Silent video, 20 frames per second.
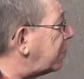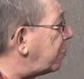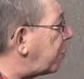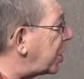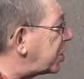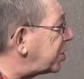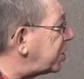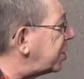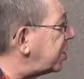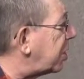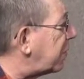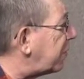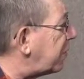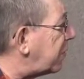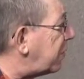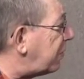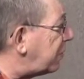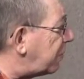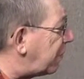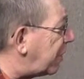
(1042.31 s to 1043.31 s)
president of
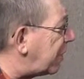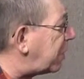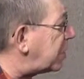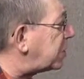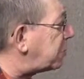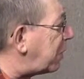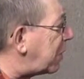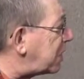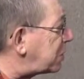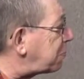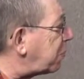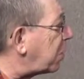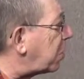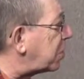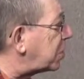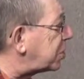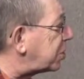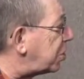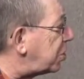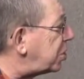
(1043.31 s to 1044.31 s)
the Vintage
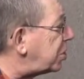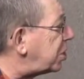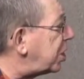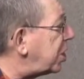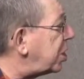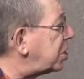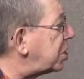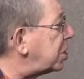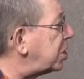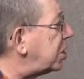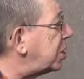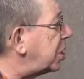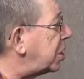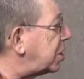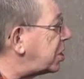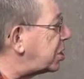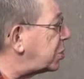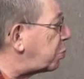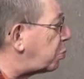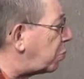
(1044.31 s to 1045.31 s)
Baseball Association,
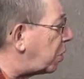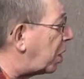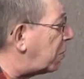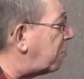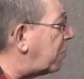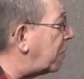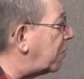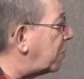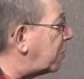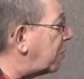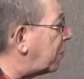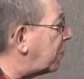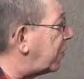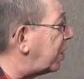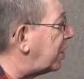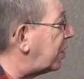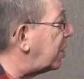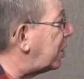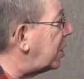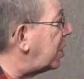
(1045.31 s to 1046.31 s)
is a member of
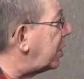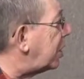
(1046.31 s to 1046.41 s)
the